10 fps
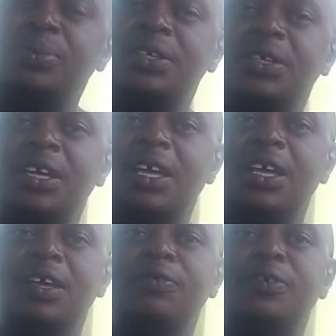be
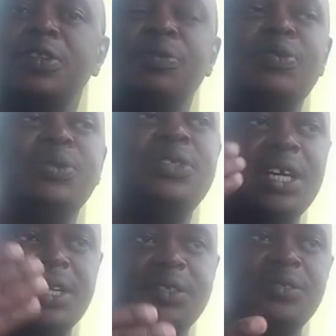for the
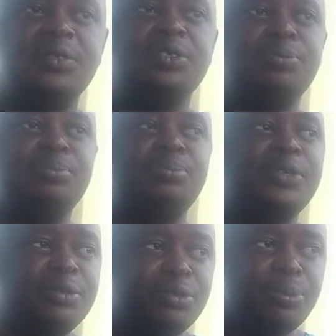future
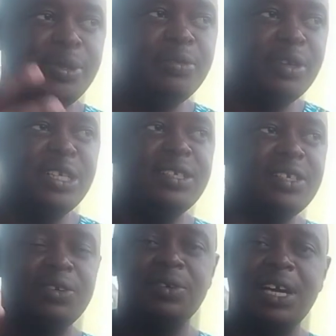to prevent
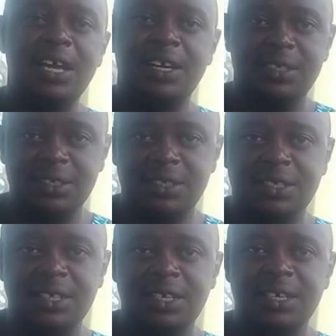reoccurrence,
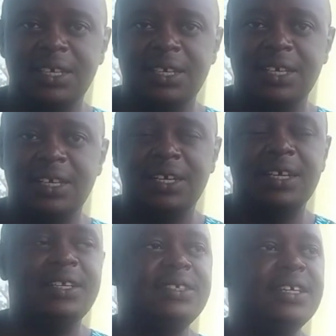
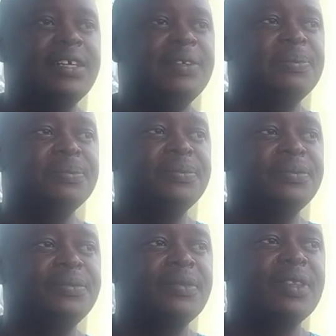and
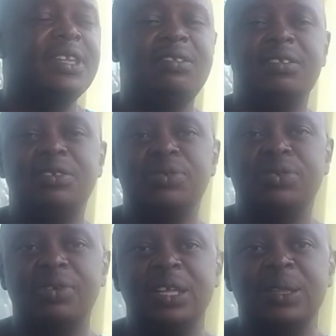this is to
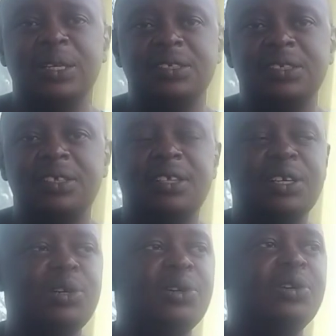strengthen the
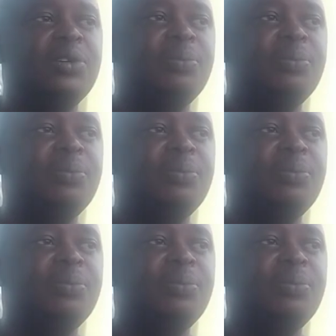core